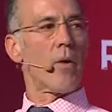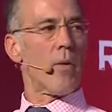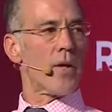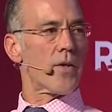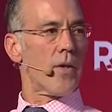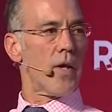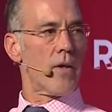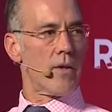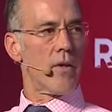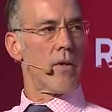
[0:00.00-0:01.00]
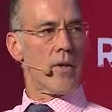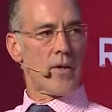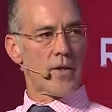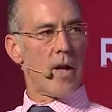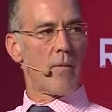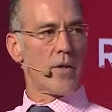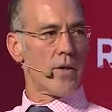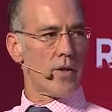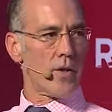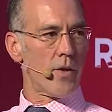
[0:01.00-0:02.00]
risks than the established
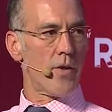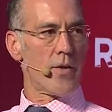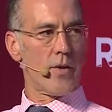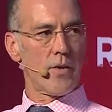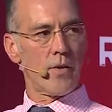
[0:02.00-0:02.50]
institutions.